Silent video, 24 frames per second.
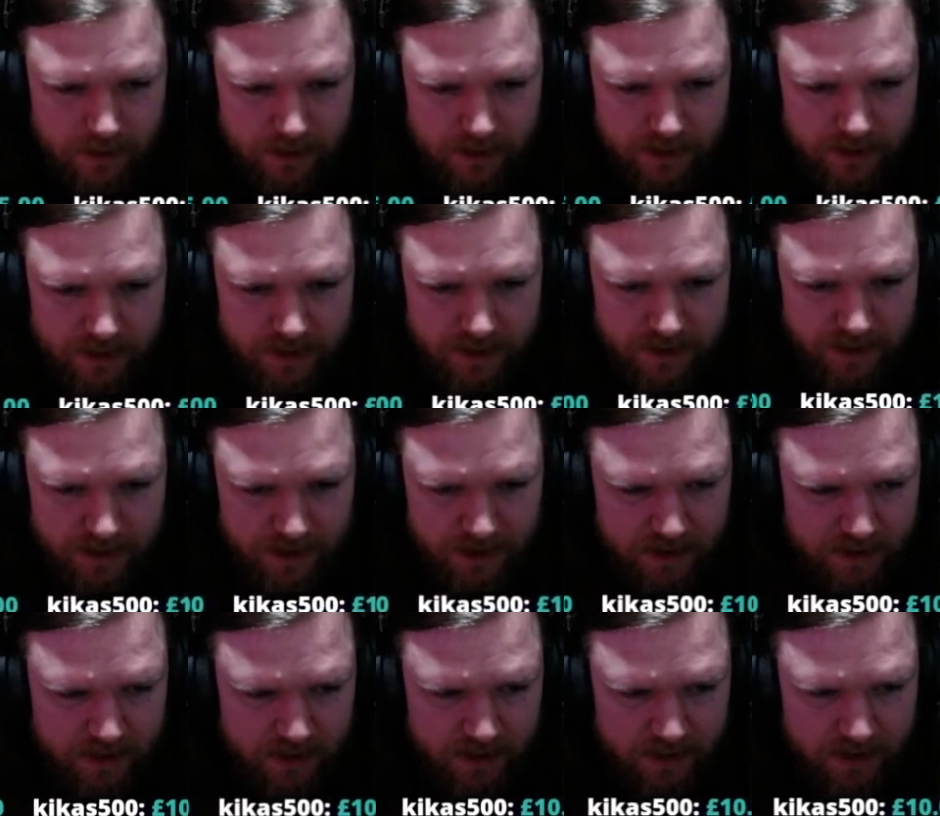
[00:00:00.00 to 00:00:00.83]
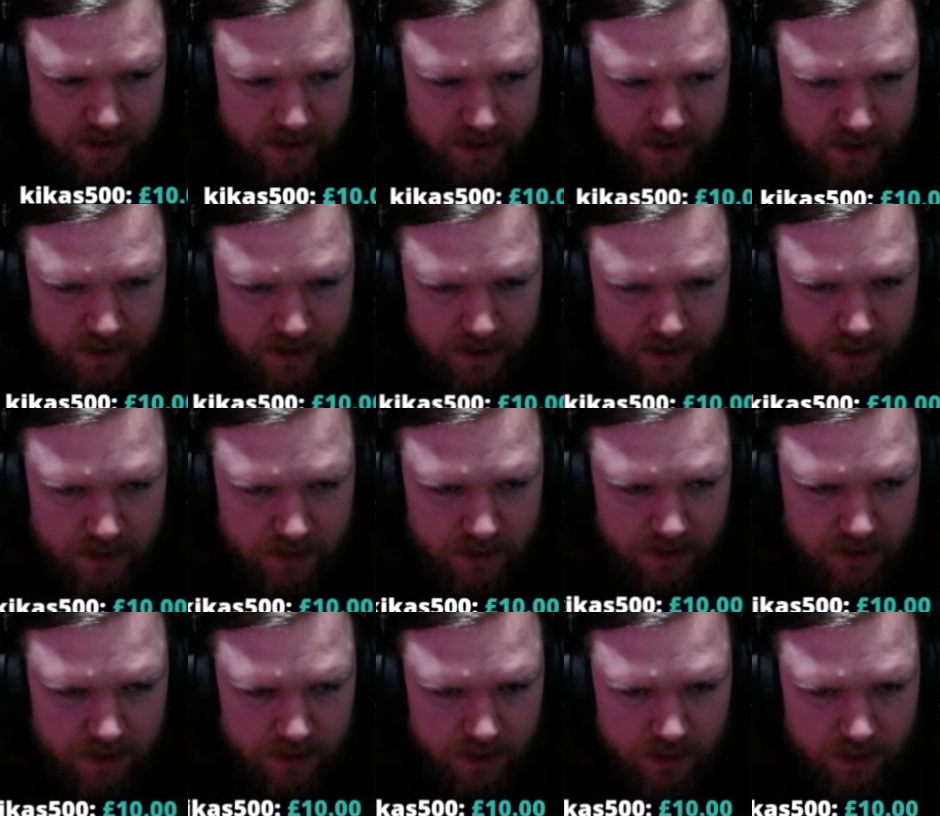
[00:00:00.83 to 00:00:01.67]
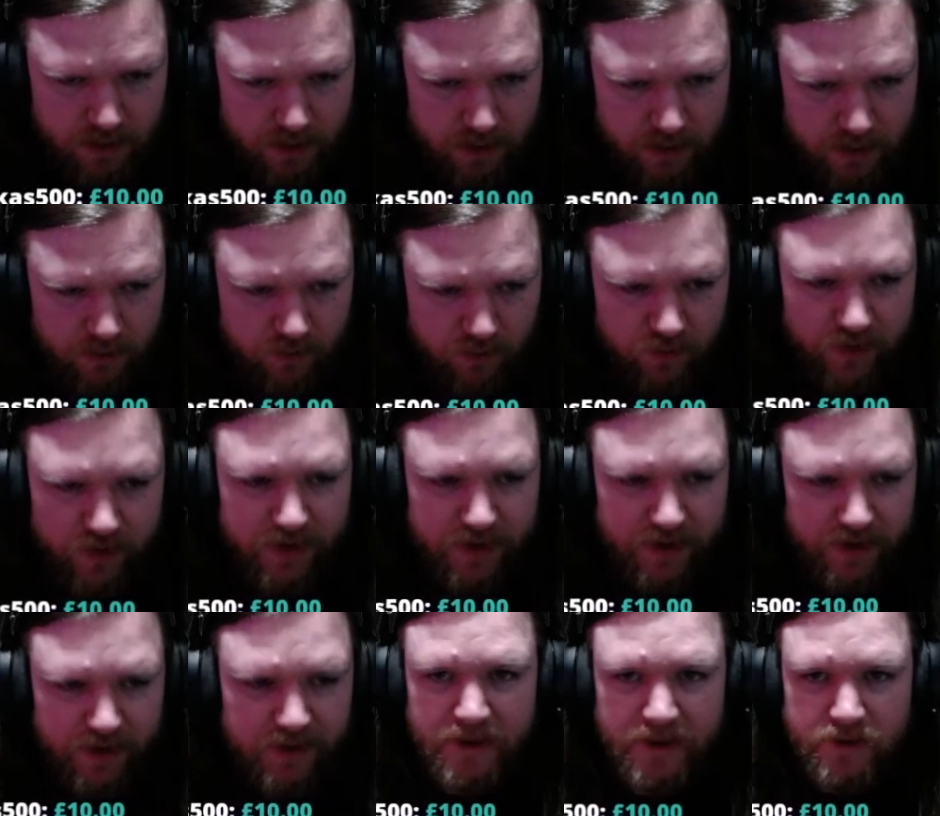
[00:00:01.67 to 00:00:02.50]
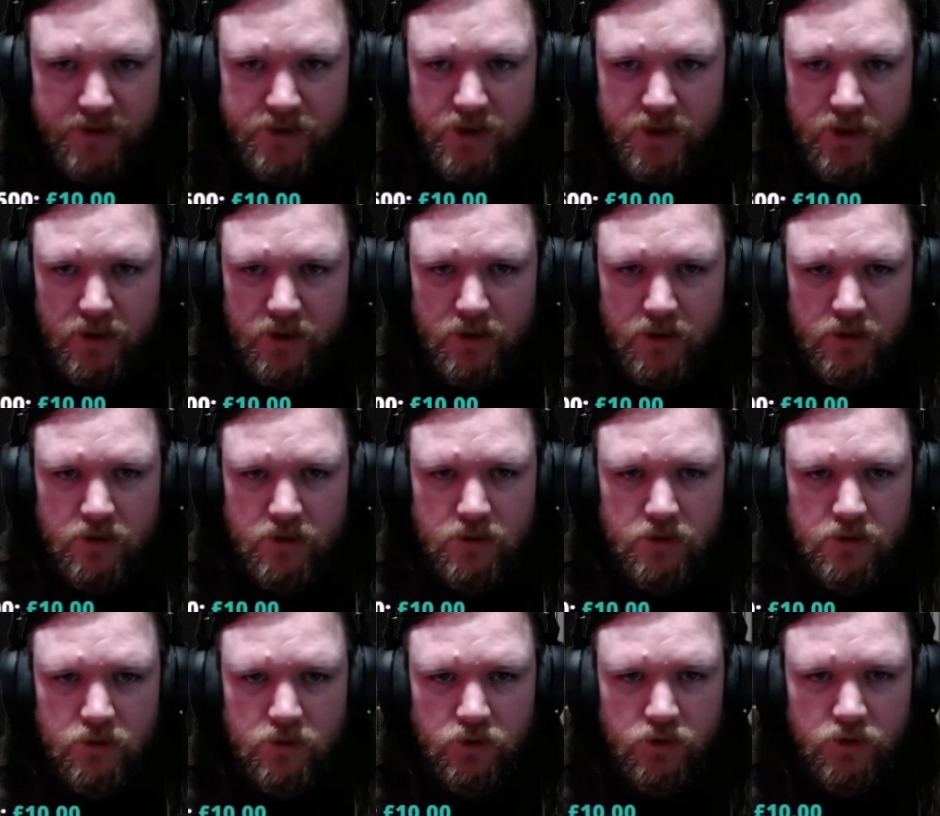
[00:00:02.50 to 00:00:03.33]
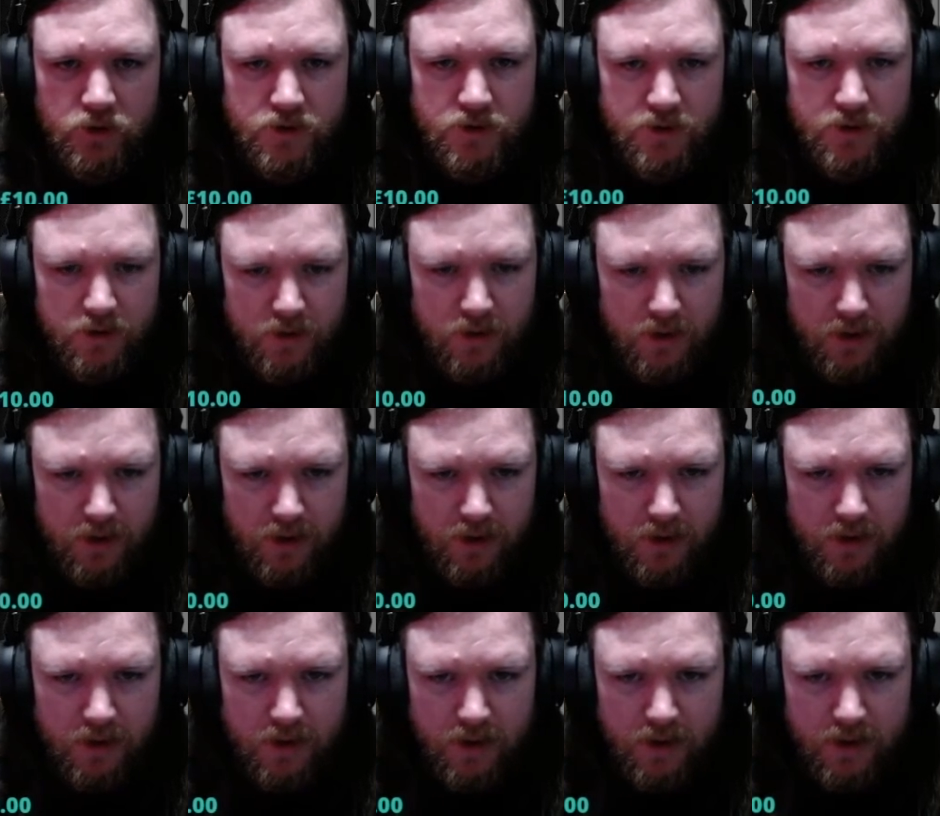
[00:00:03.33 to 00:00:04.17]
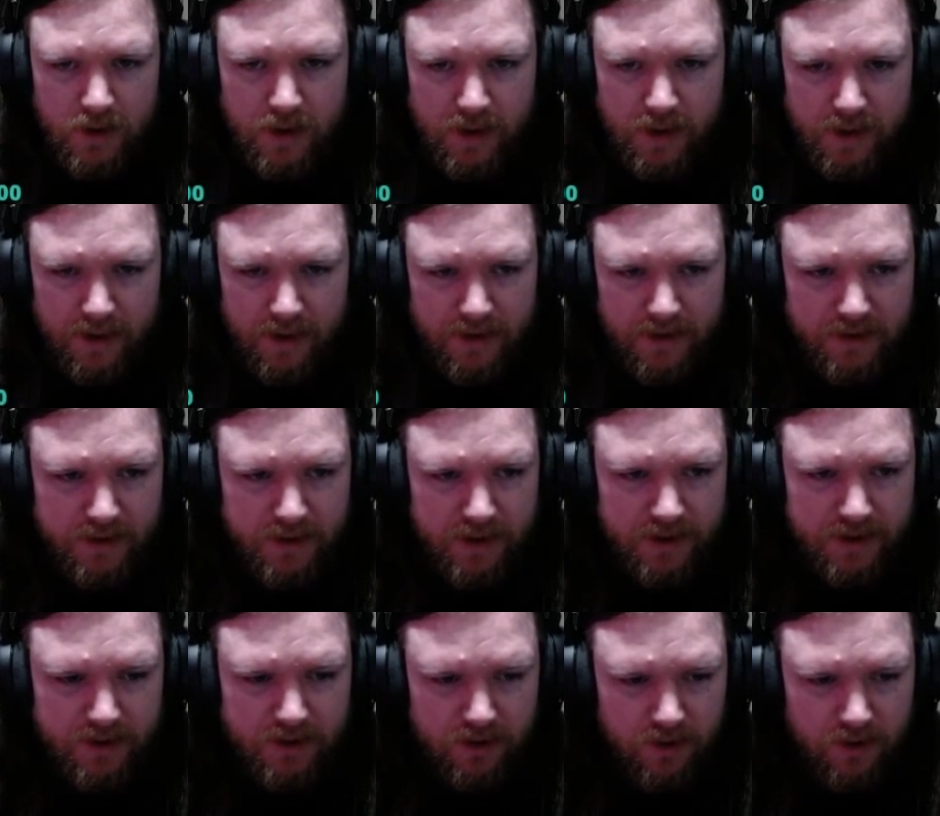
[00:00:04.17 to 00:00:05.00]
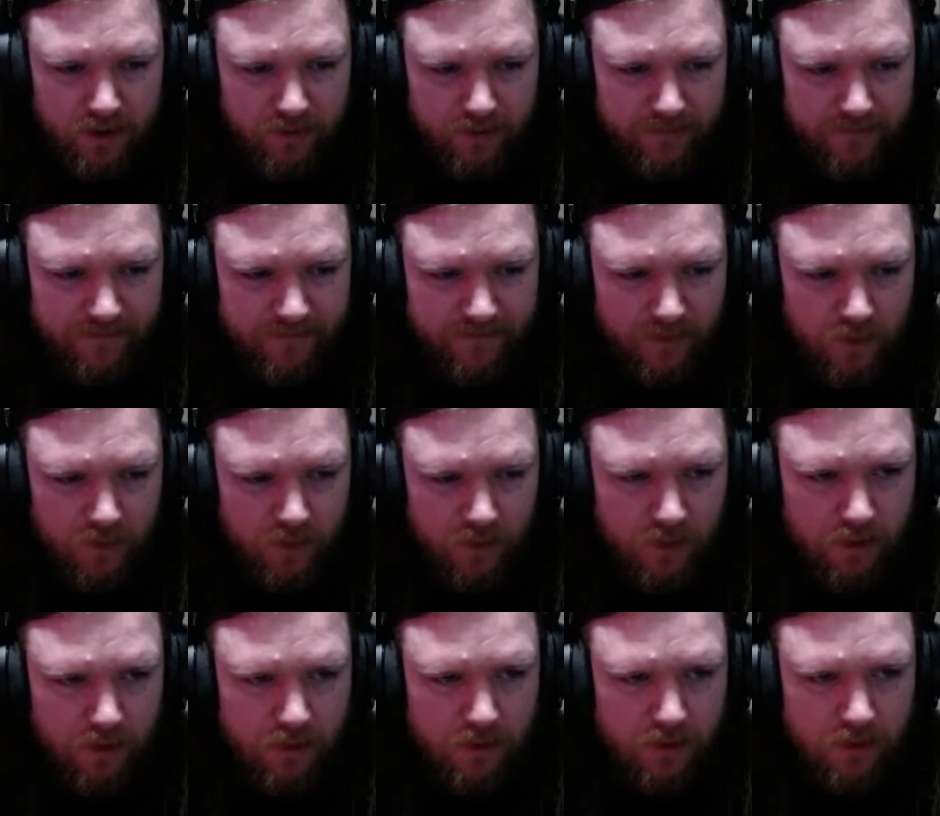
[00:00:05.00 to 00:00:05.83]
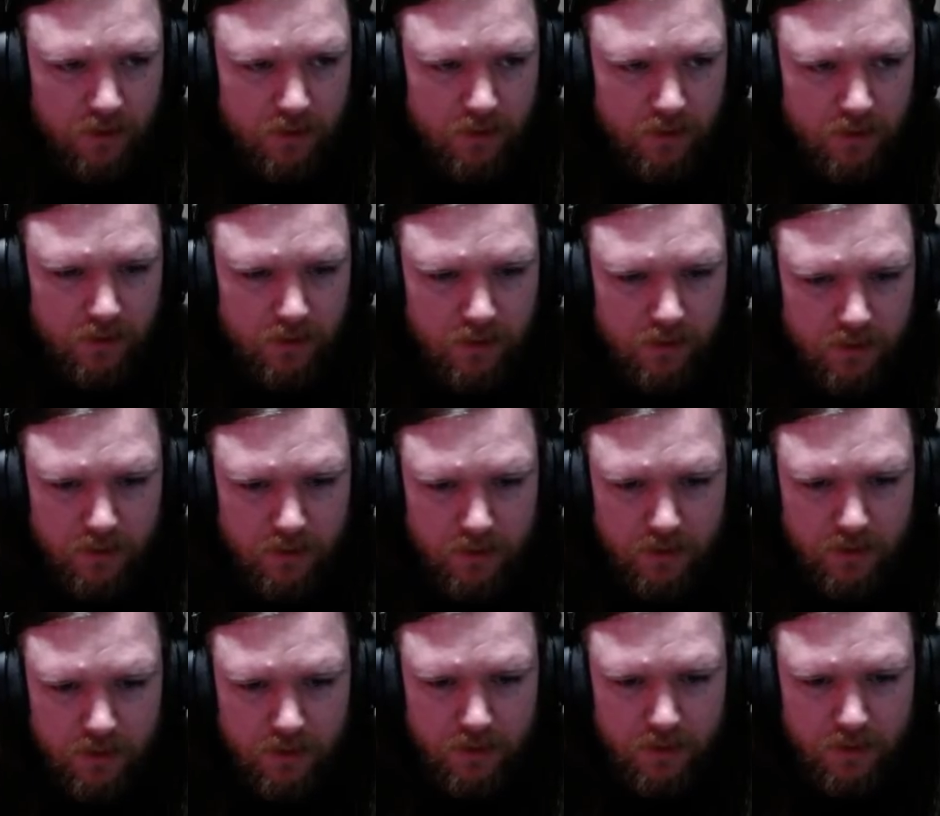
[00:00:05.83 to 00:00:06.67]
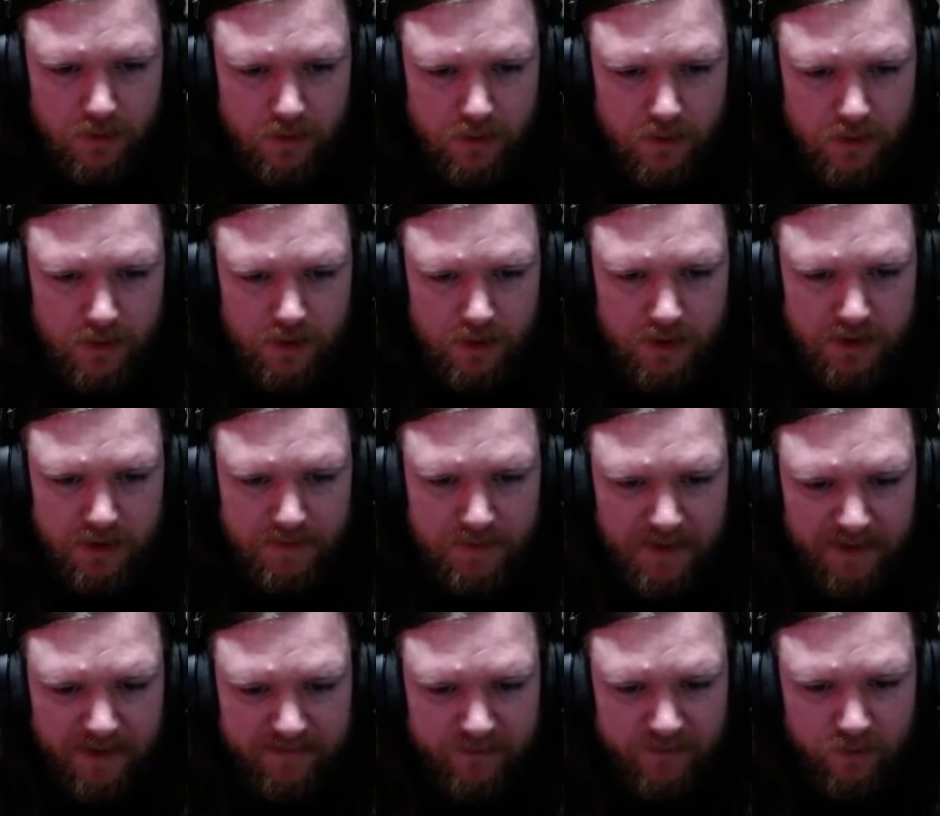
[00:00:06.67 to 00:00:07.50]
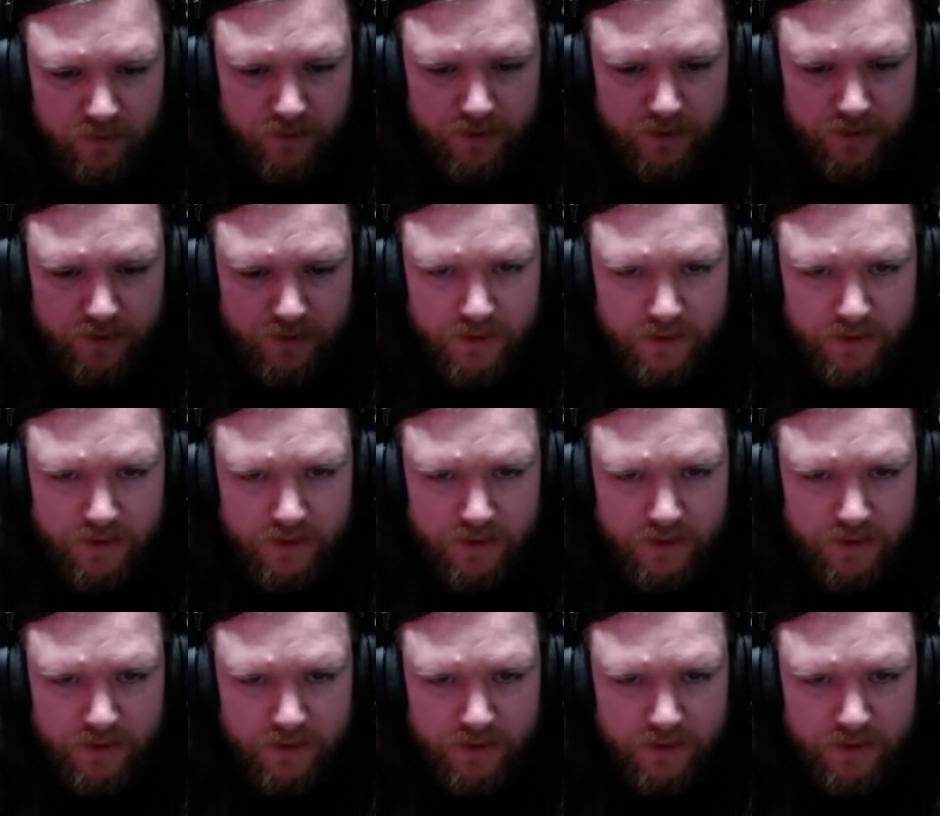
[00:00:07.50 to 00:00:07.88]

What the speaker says: This is already being done. Good. In that case, let's go for Spitefuls.